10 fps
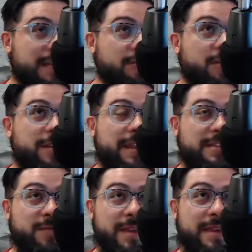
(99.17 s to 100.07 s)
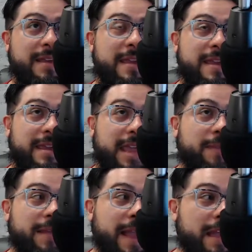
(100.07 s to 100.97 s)
later on next week.
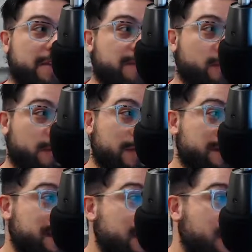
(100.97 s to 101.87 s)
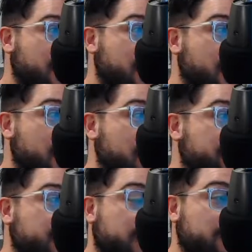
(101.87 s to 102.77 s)
Keep an eye out for it.
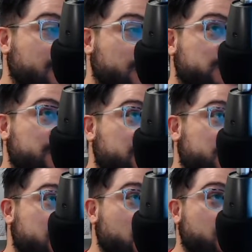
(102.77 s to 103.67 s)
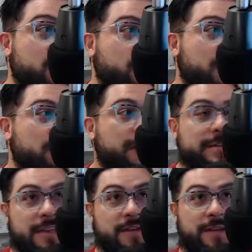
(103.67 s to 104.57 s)
For those of you in the Dothan
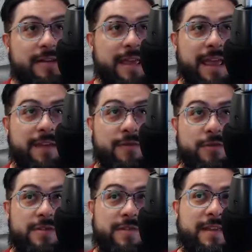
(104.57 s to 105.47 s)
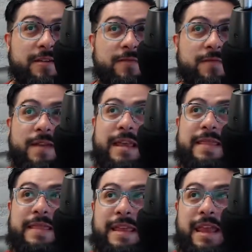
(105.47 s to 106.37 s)
Wiregrass area, and for those of you that are
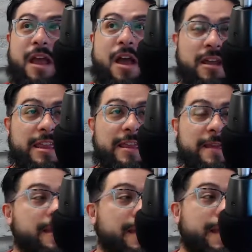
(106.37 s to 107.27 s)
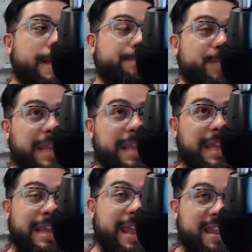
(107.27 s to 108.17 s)
in the honey
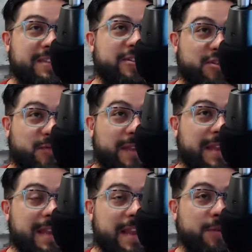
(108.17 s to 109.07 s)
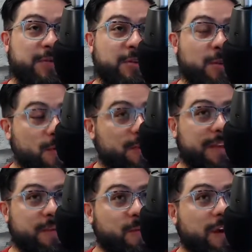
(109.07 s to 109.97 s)
bee industry here locally
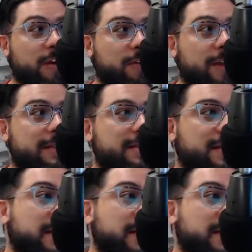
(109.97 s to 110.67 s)
in the Wiregrass,